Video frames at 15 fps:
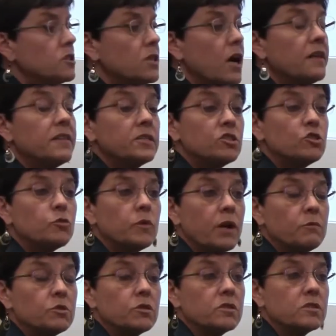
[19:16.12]
thought, this is what I
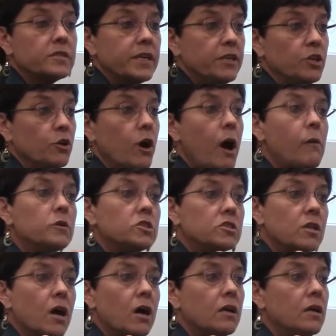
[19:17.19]
was going to say to you, I always
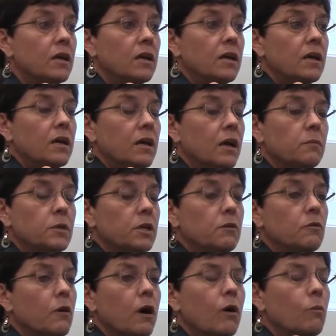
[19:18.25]
thought,
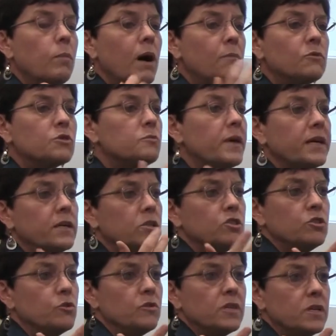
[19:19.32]
Obama was making us
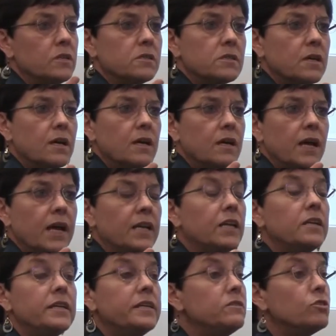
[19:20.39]
do things, and
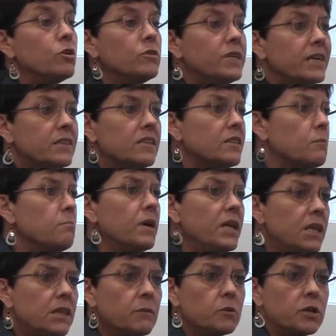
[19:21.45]
it turned out that the money
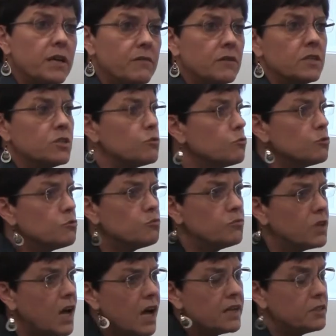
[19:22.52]
they were giving us was
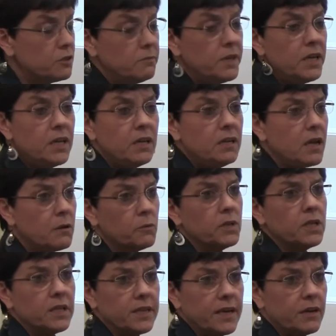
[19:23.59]
not, to me, not
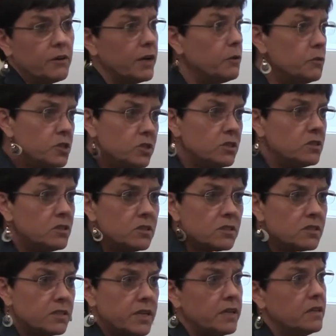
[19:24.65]
really that great. We should have
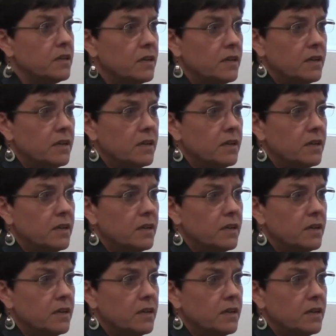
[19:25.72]
just said,